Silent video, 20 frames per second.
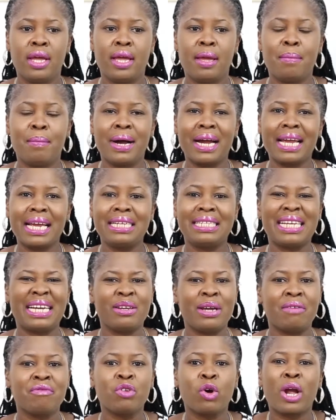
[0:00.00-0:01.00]
A market that
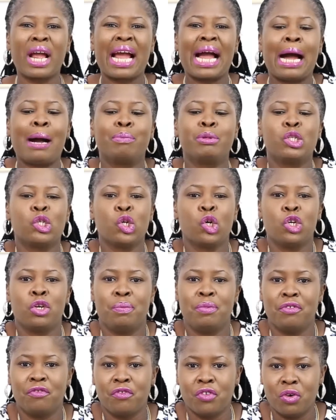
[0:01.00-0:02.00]
you have not captured
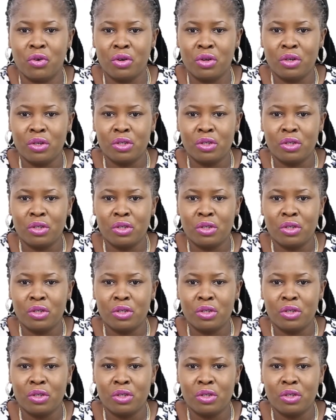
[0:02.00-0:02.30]
before.